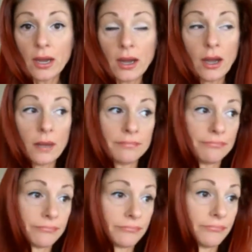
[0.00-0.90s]

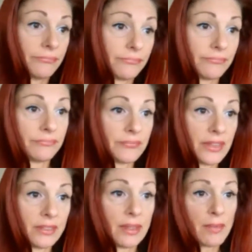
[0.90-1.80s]

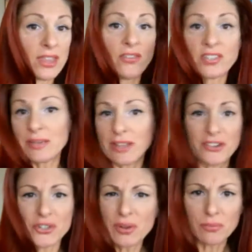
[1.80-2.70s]
they make you seem
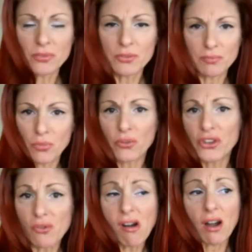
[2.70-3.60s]
like you're doing more
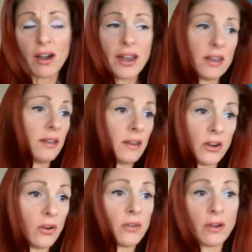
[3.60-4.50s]
than you are, and you
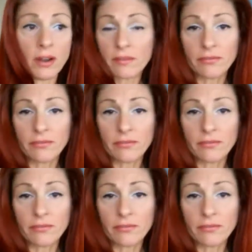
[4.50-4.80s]
know,